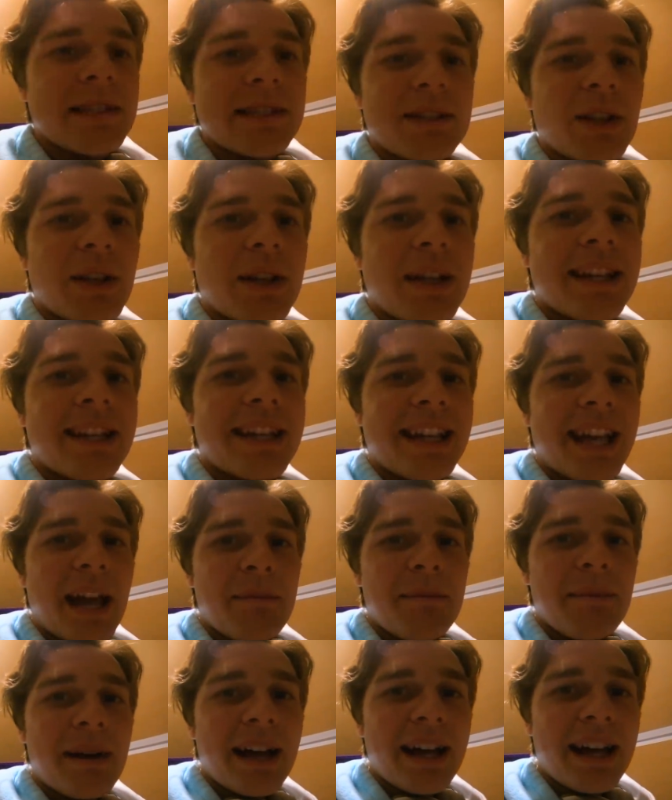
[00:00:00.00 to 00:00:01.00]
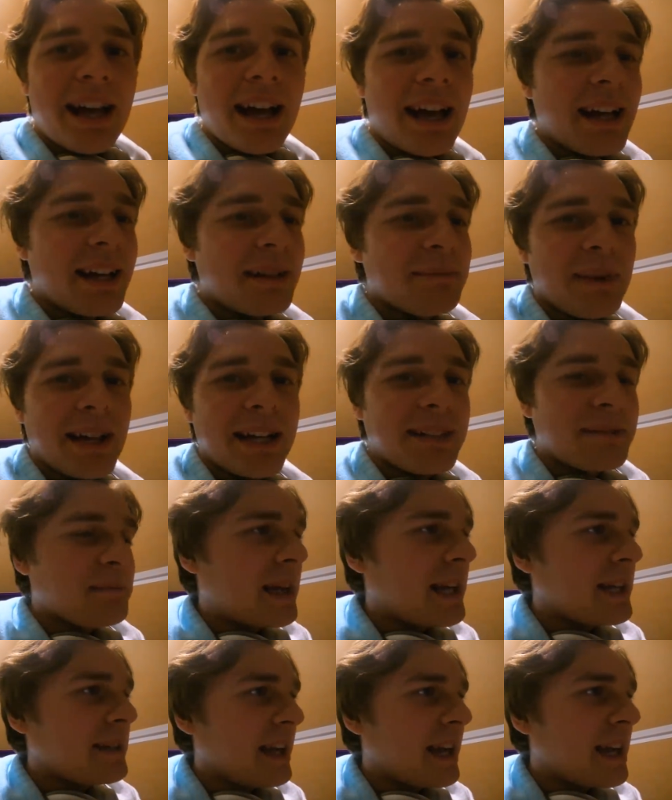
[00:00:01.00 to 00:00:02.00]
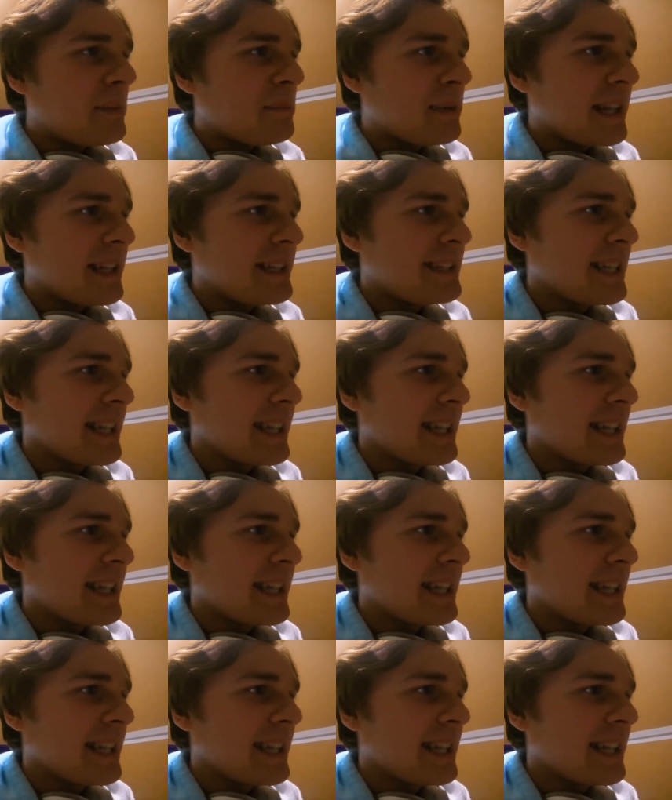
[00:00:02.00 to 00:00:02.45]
just looking to get my, my airplane